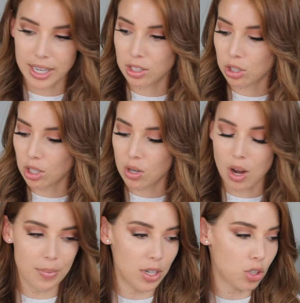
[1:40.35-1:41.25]
All right, so
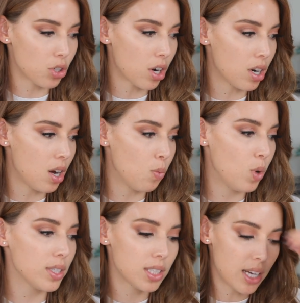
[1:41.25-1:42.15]
I'm gonna start on
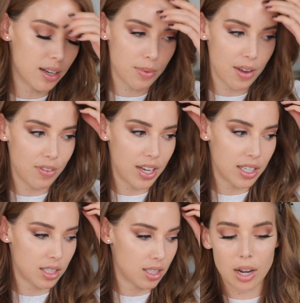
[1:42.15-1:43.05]
one side of my
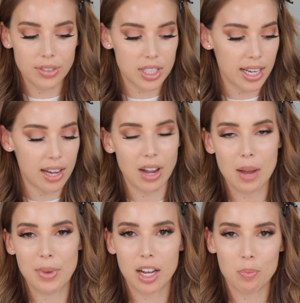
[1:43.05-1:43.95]
face. Obviously I have
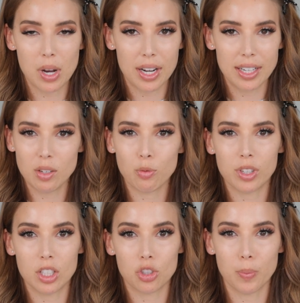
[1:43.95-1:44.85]
eye makeup on. I didn't
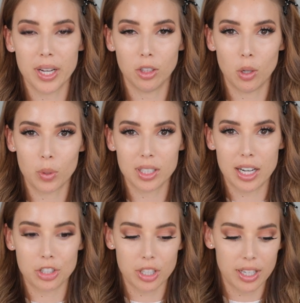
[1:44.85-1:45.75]
finish my lower
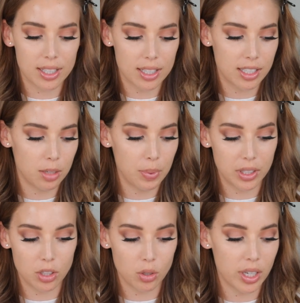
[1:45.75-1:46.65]
lash line because I
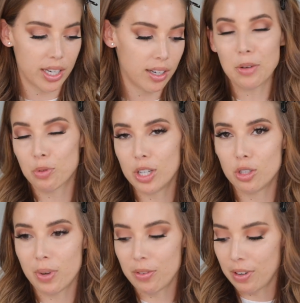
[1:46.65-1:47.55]
typically do that after I
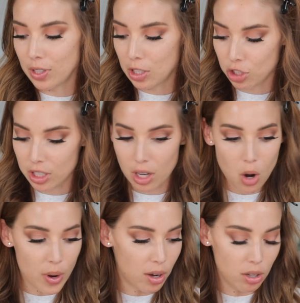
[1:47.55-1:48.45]
do my foundation.
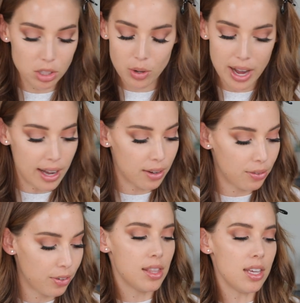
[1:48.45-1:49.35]
Oh, I also
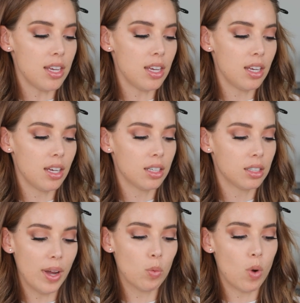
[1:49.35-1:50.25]
have the
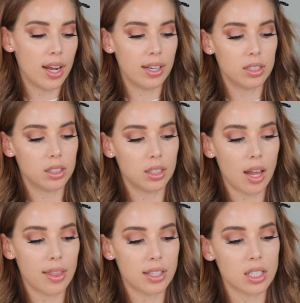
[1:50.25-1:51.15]
Wet n Wild,
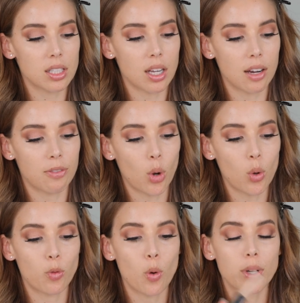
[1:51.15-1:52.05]
this is their
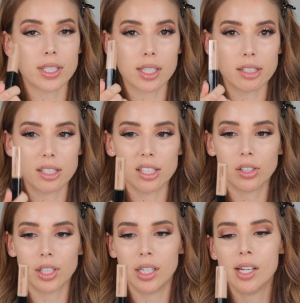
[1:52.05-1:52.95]
Photo Focus
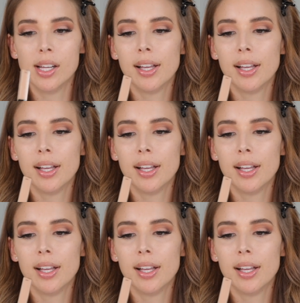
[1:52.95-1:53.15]
Concealer.